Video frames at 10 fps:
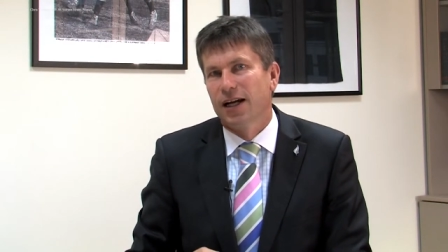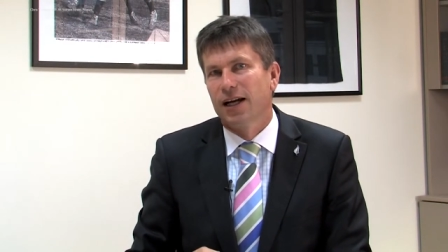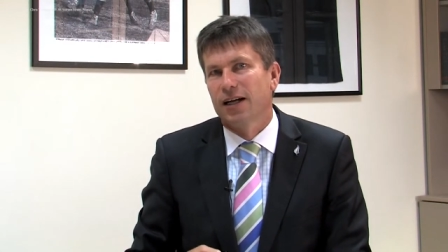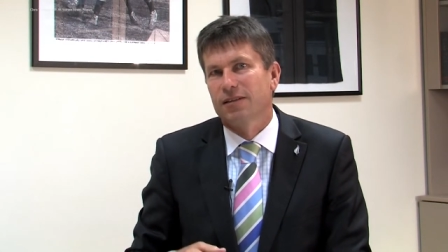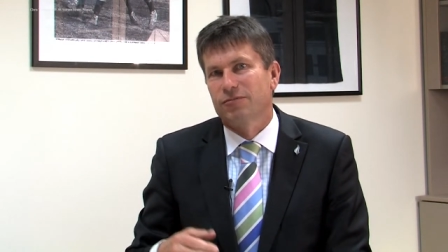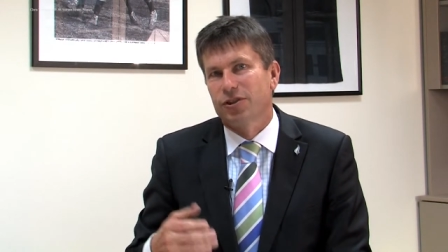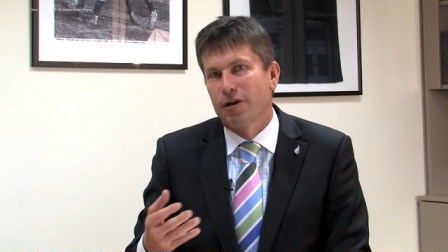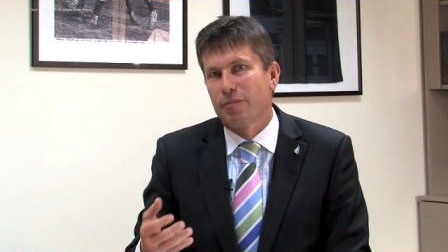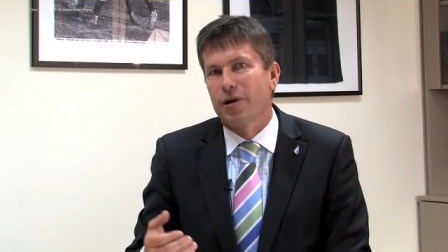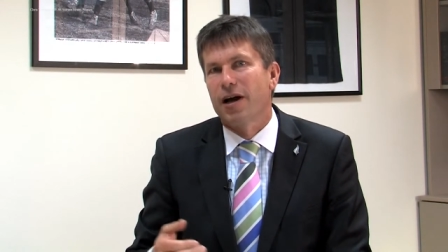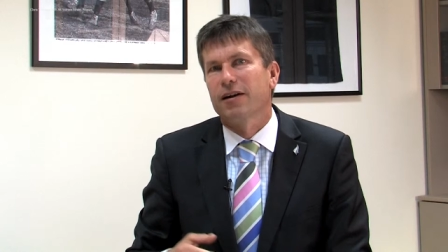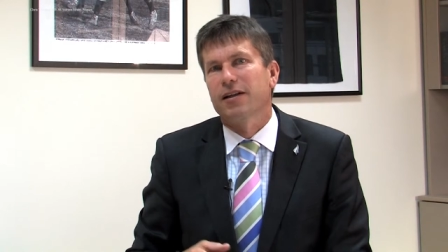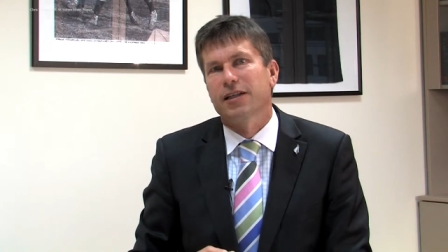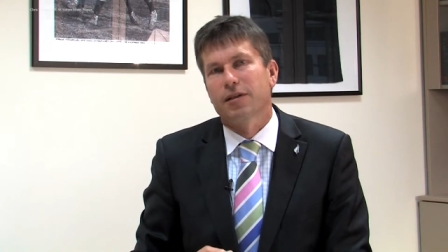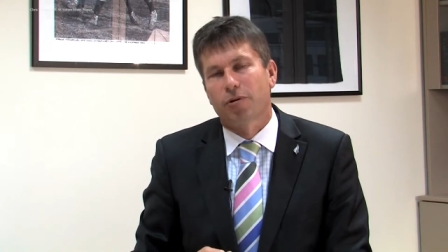uh, Jerry
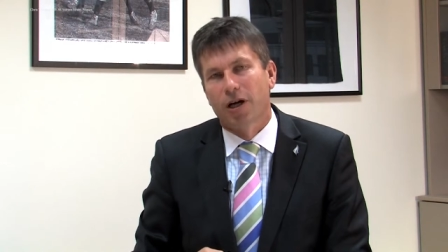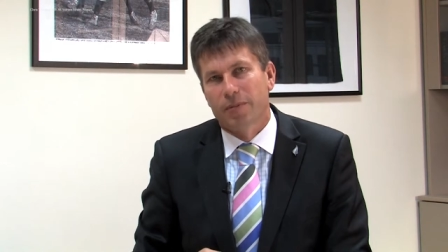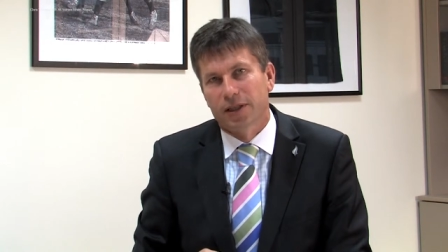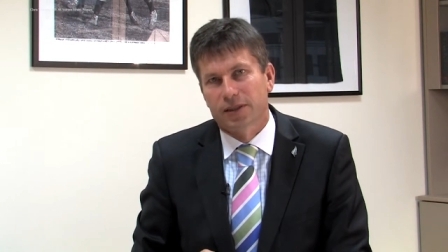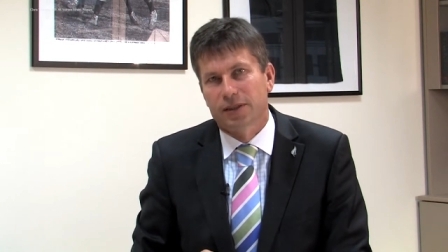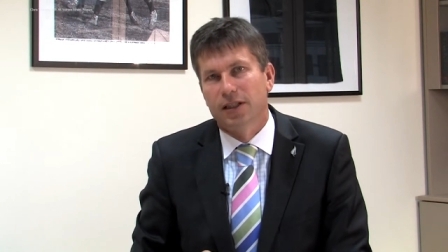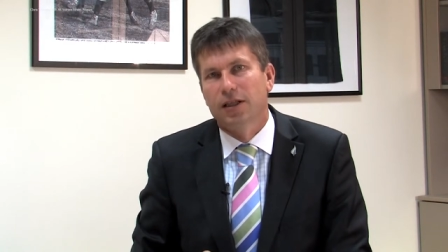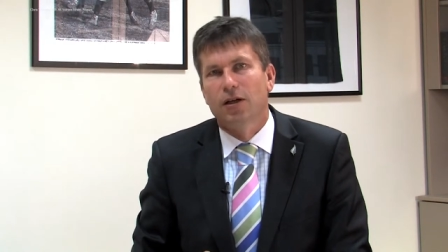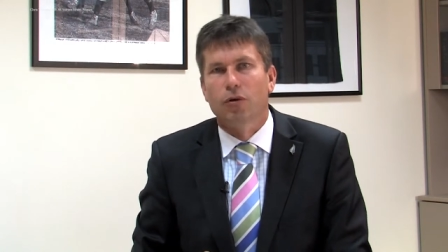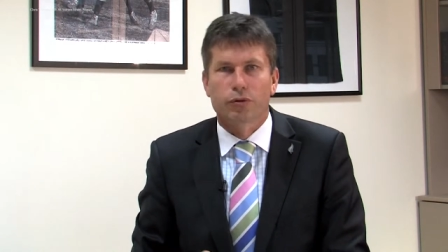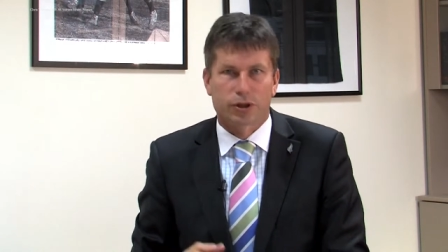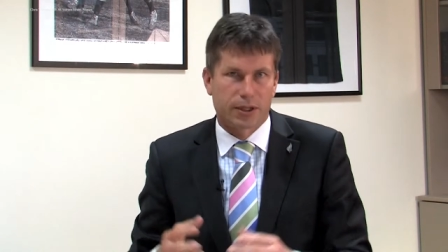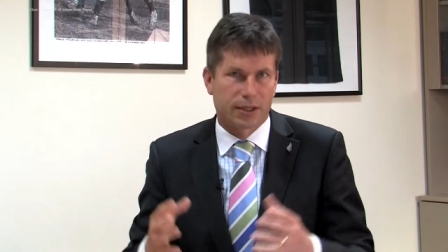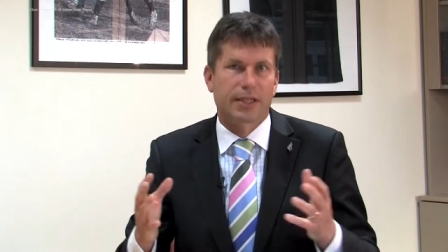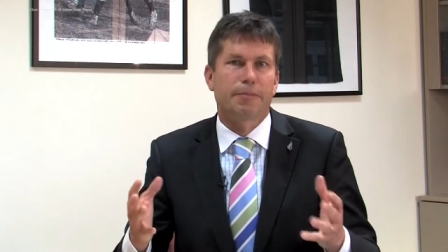Brownlee and the Prime Minister launched
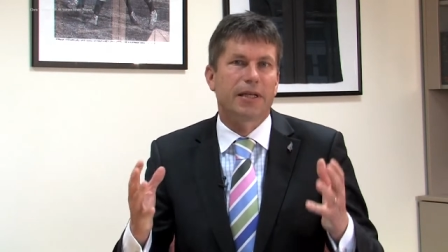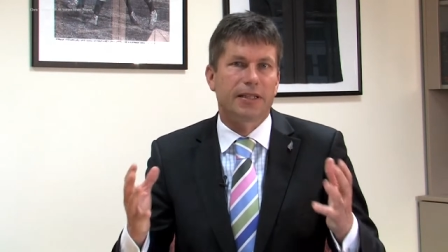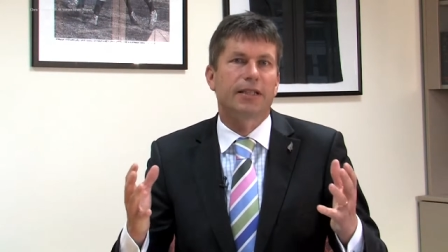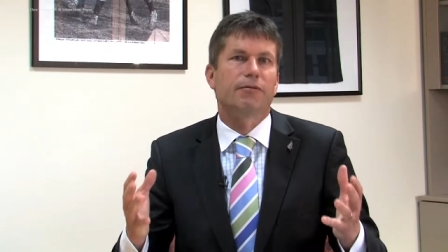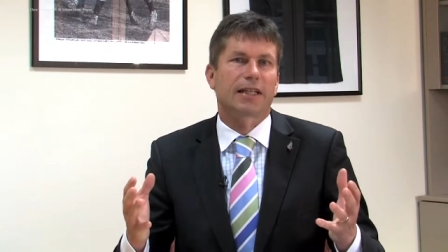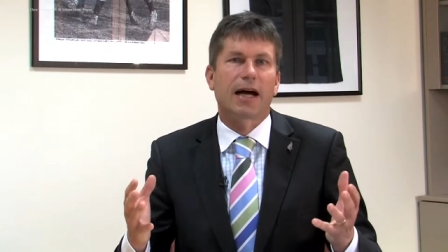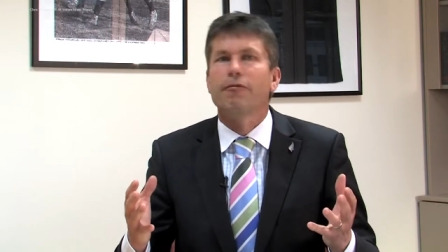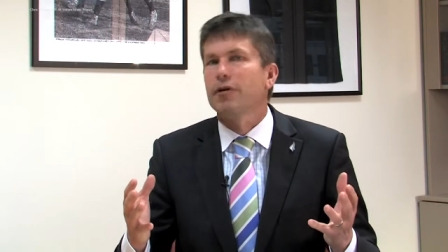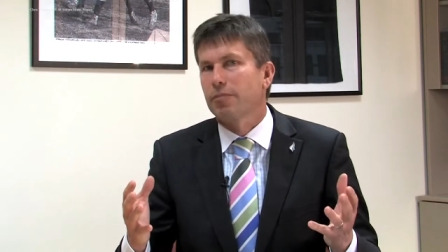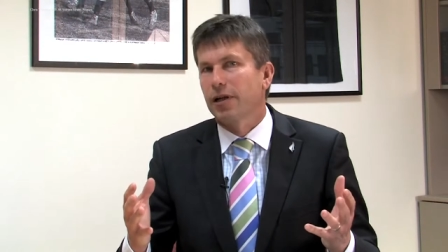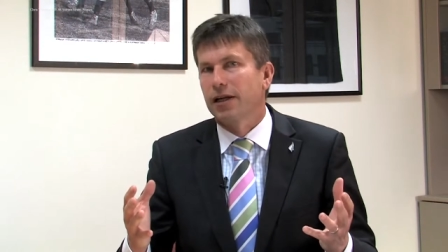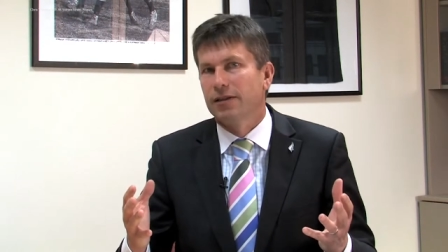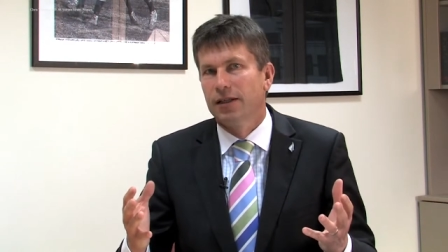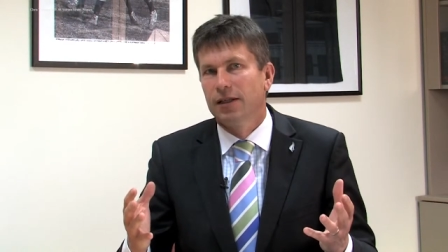the C B D recovery plan,